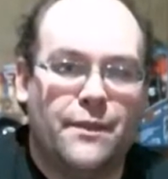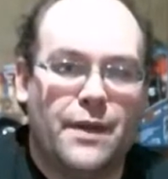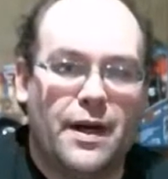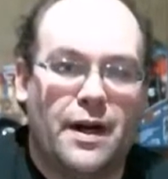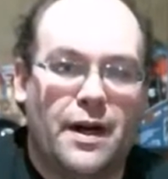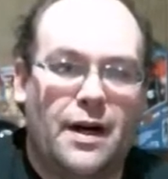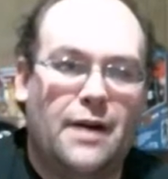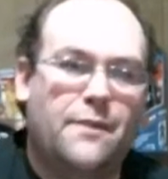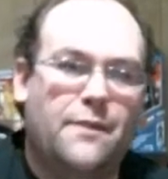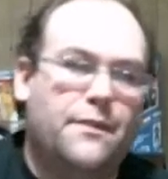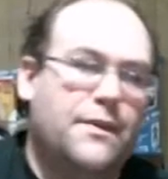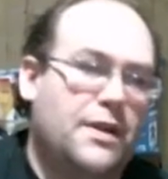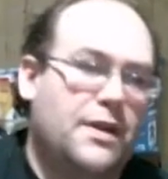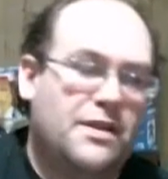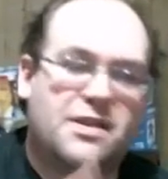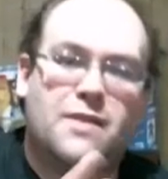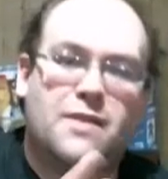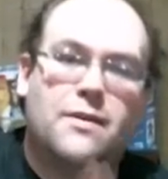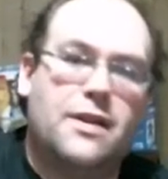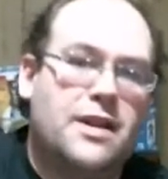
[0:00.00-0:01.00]
Um, now,
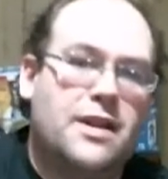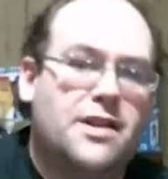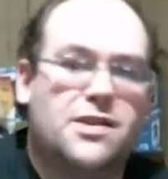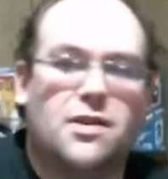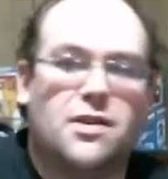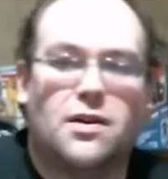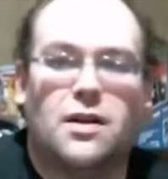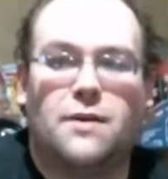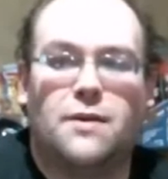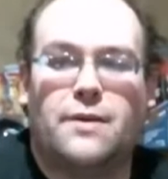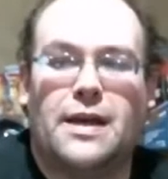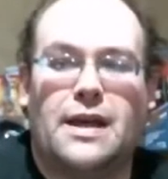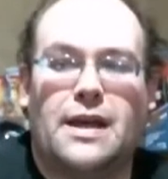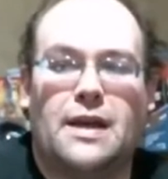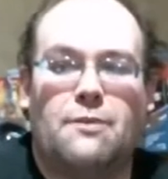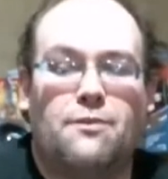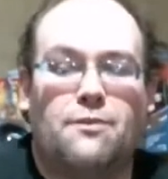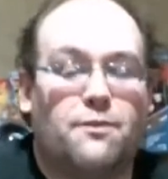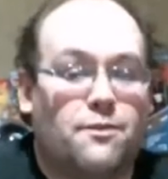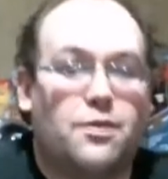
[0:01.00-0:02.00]
some of these are going to
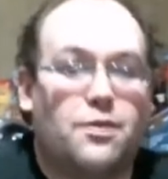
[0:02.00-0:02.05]
be